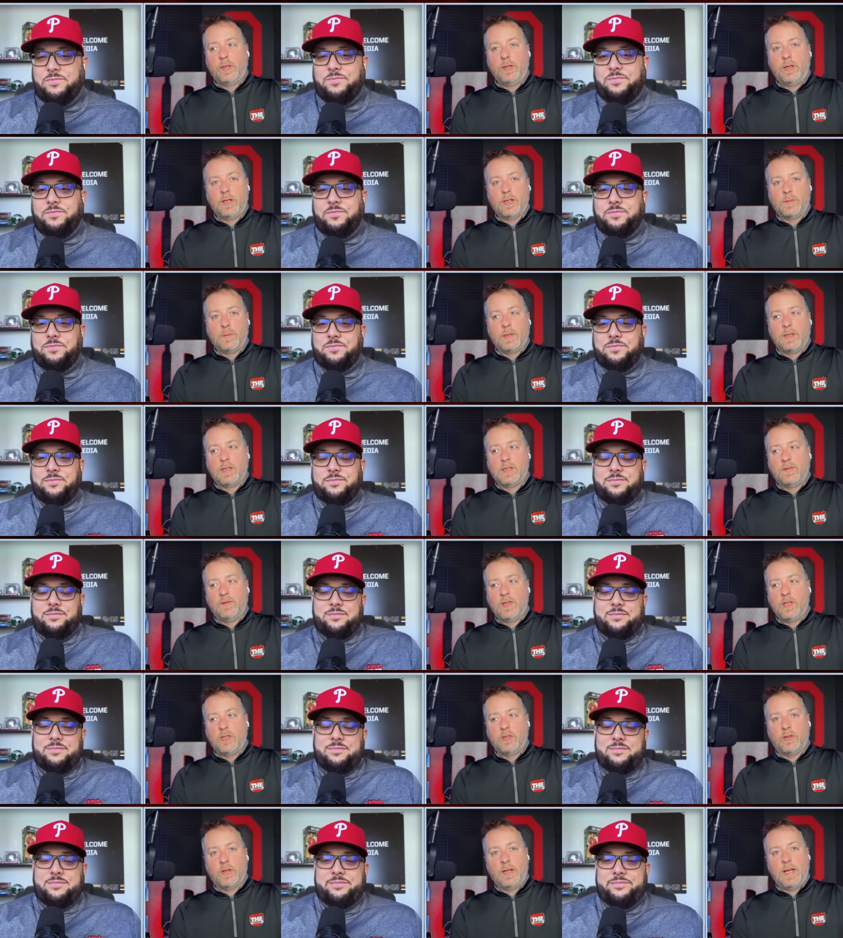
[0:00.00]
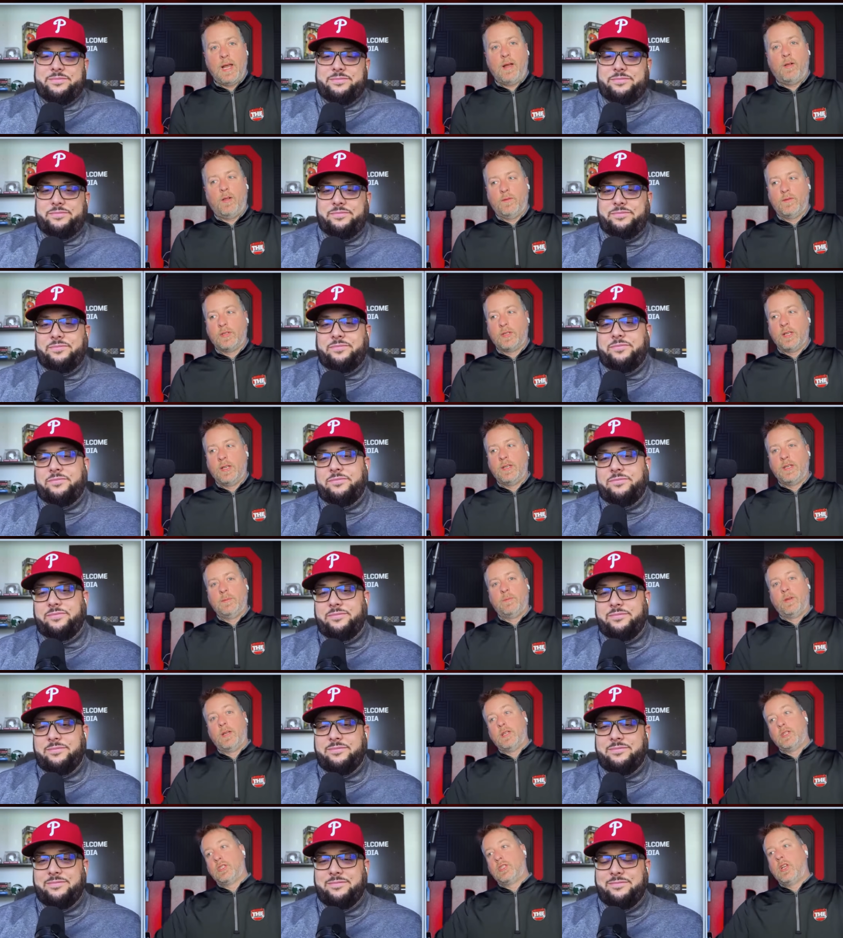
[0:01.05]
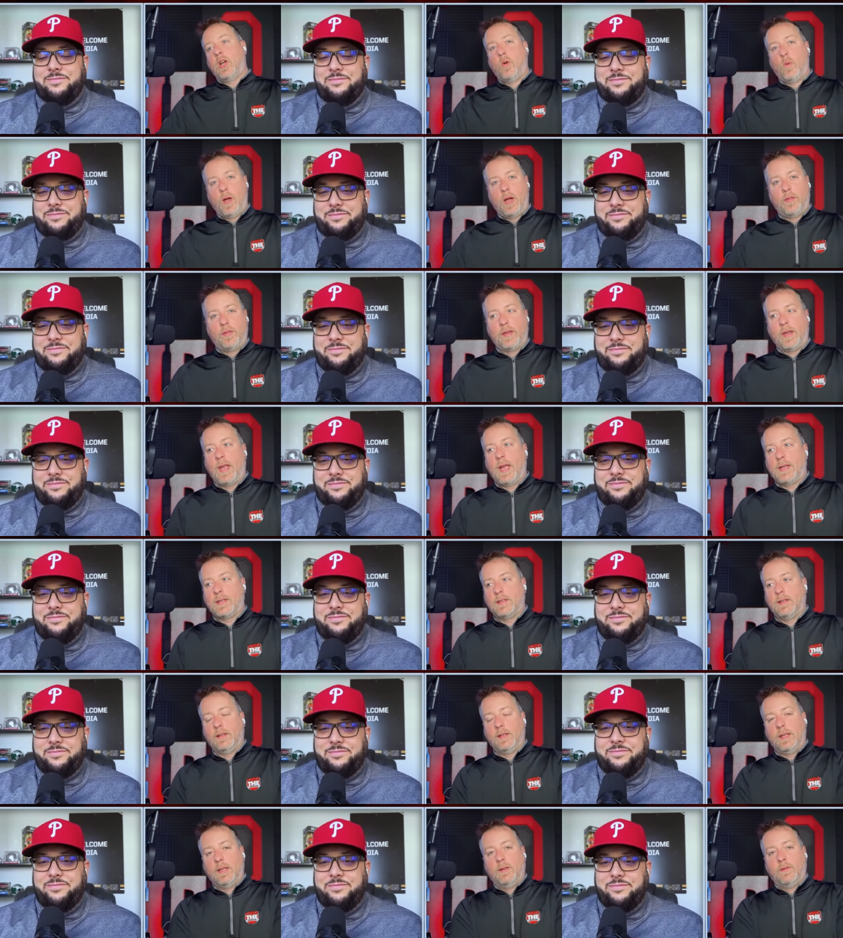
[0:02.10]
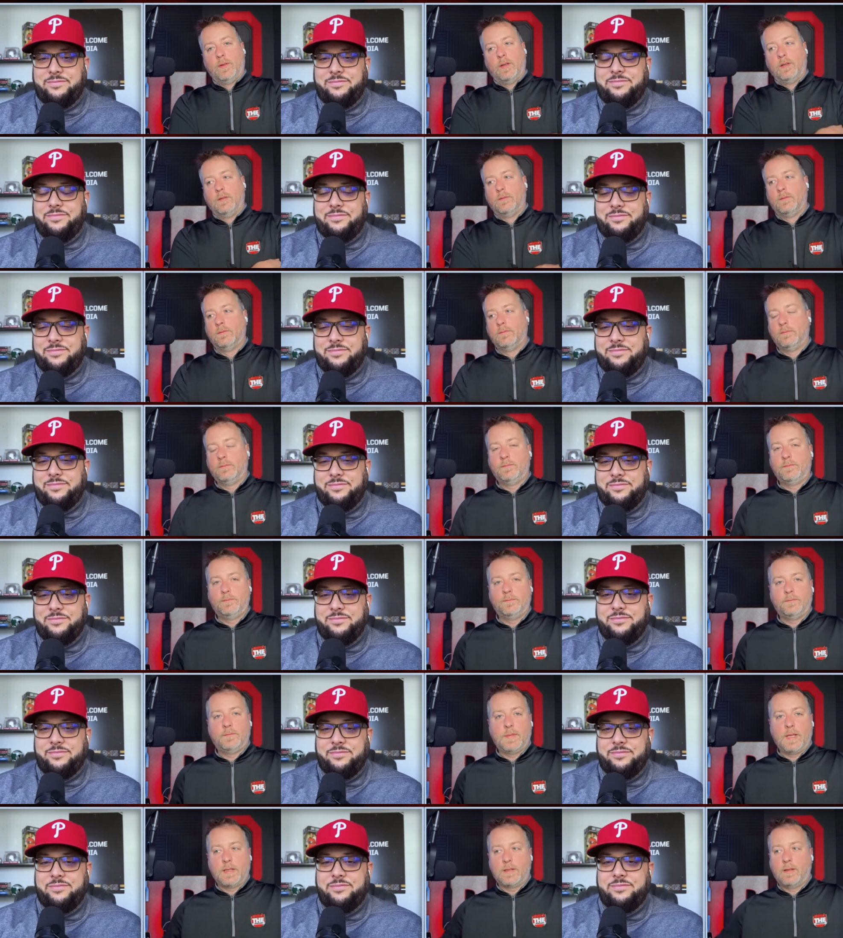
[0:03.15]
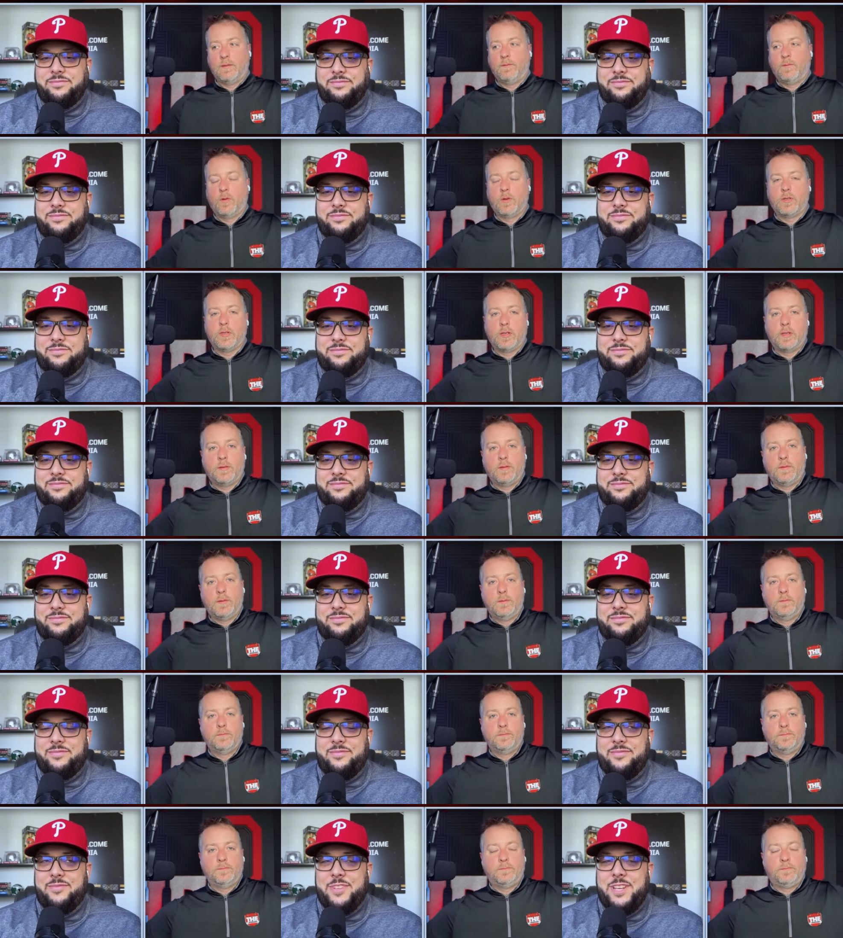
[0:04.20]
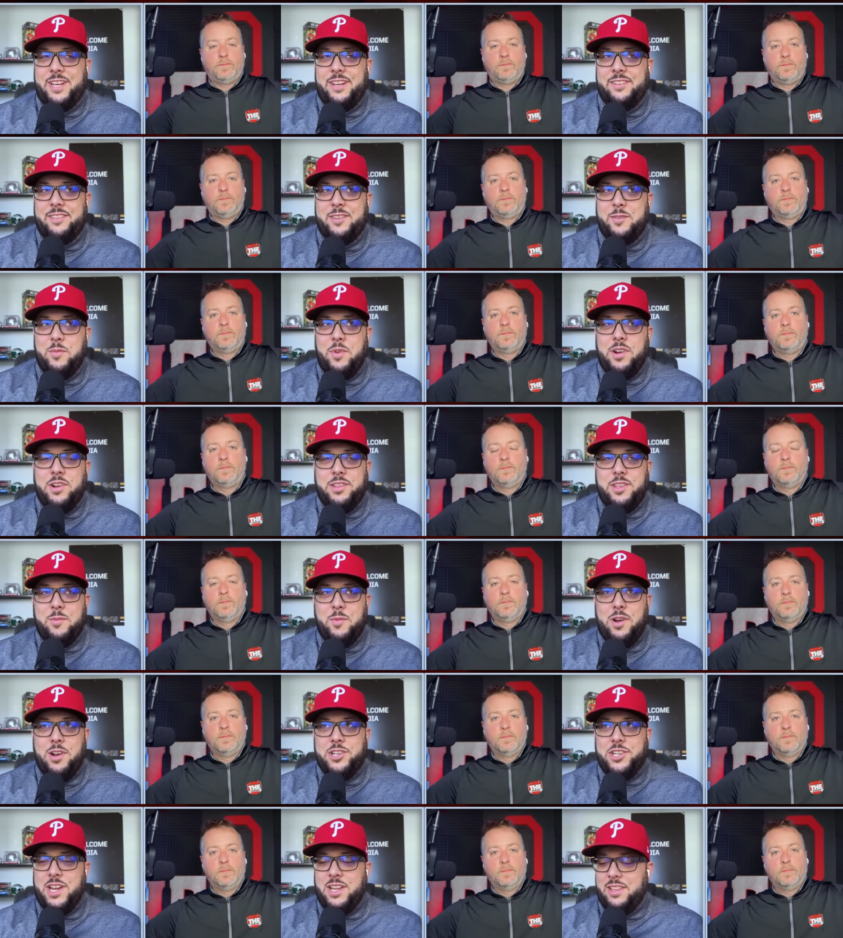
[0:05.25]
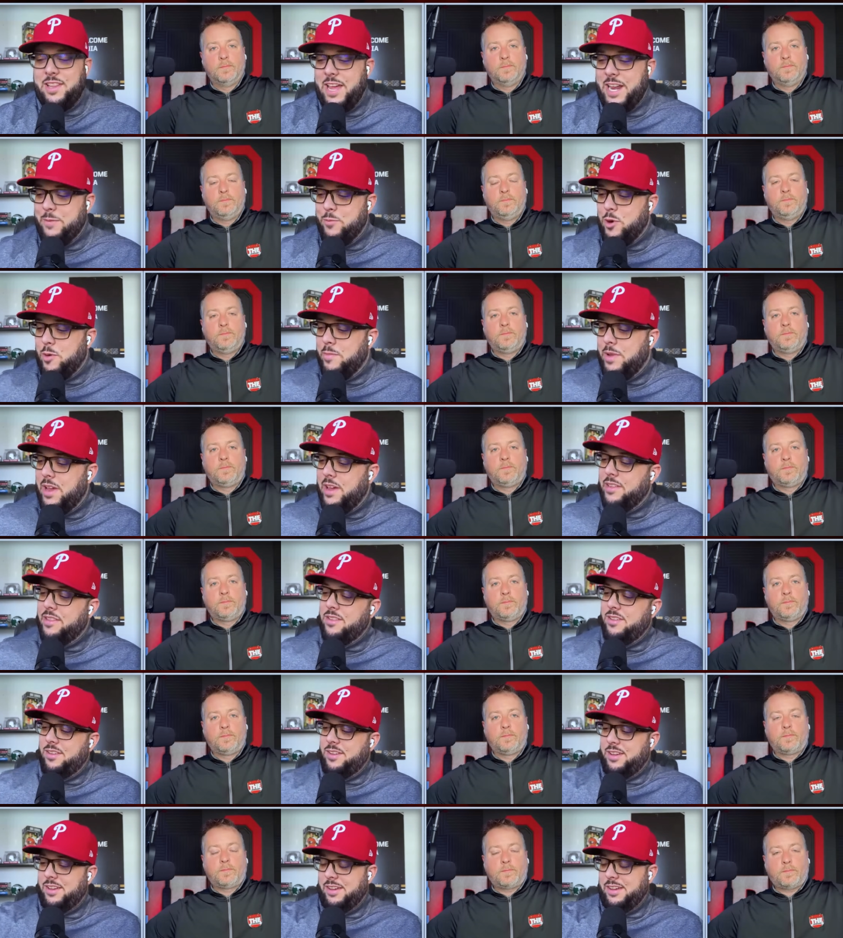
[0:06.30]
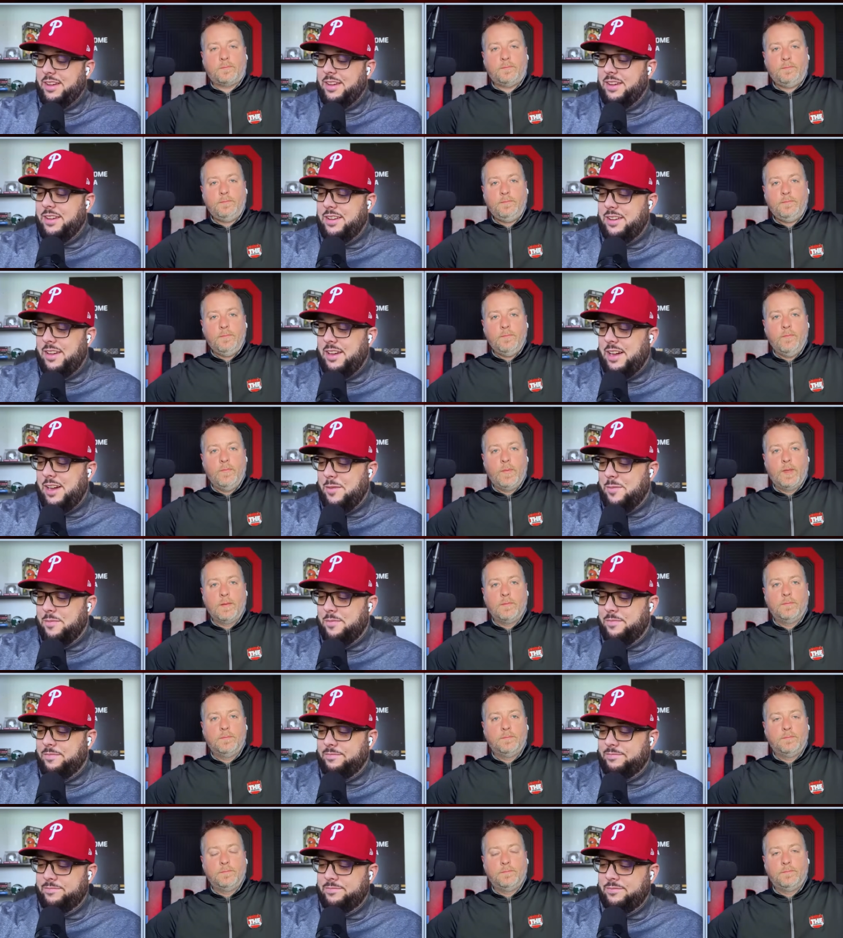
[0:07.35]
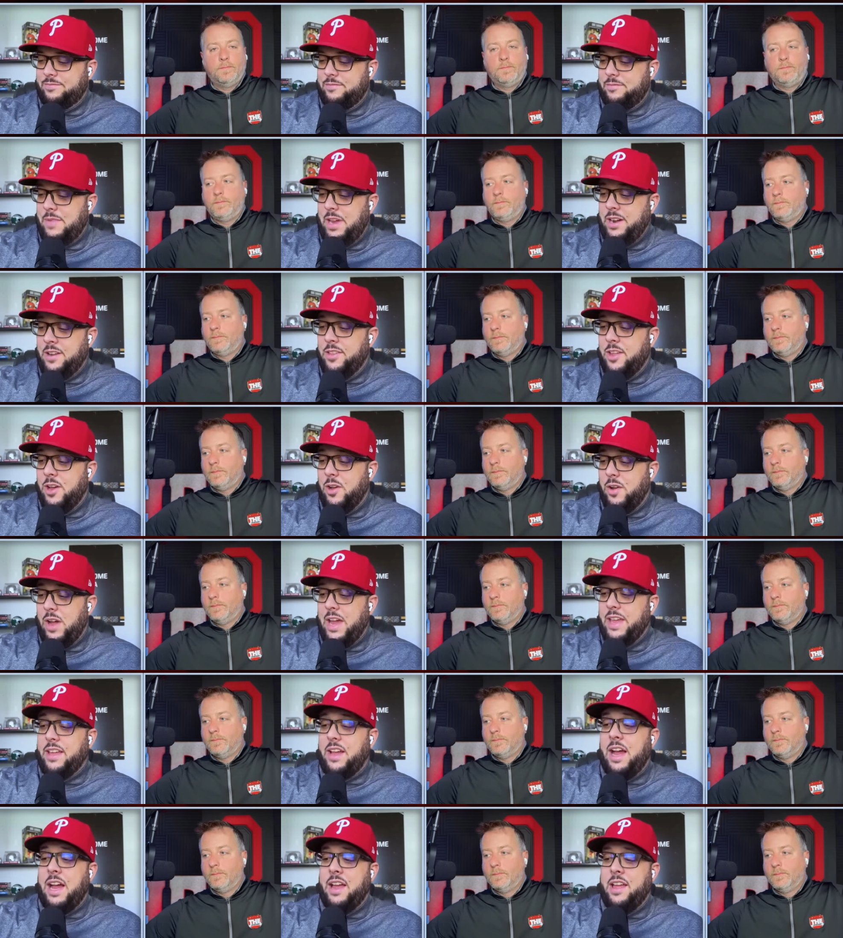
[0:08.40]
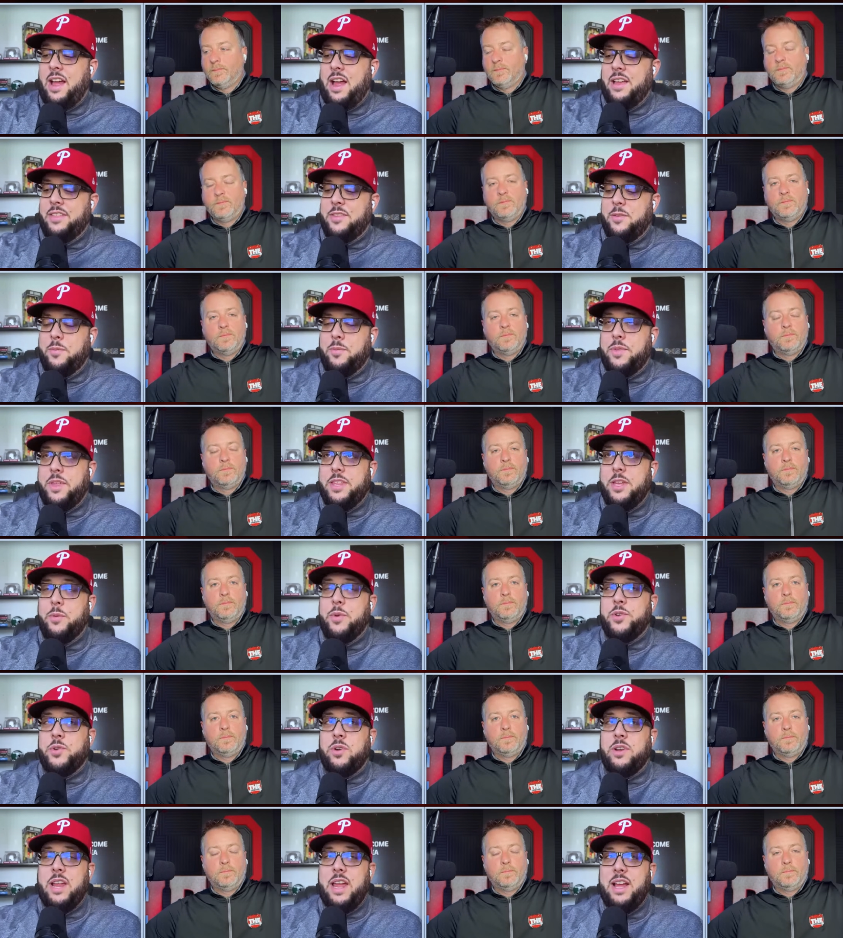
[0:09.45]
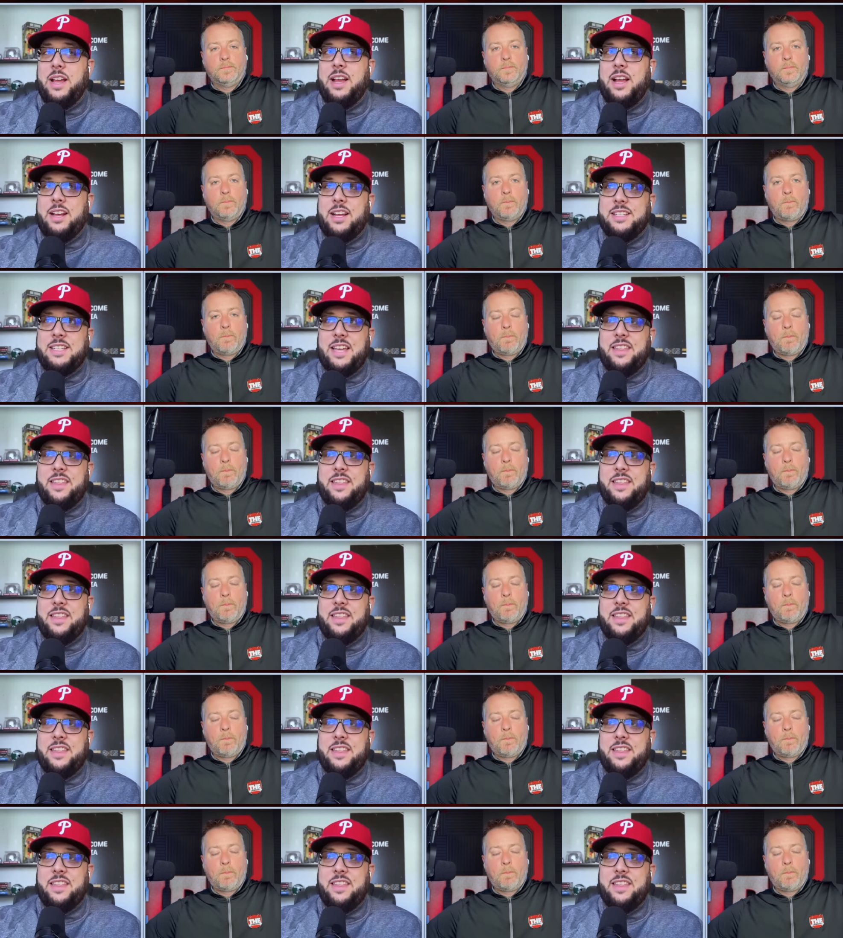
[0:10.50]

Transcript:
Speaker 1: two years because of injury. Now all of a sudden he plays so well that he has to leave, and that's unfortunate.
Speaker 2: Yeah, the Mark the Marshon Lattimore path. Um, I don't know. I I, I the, the thing with Jordan Hancock is I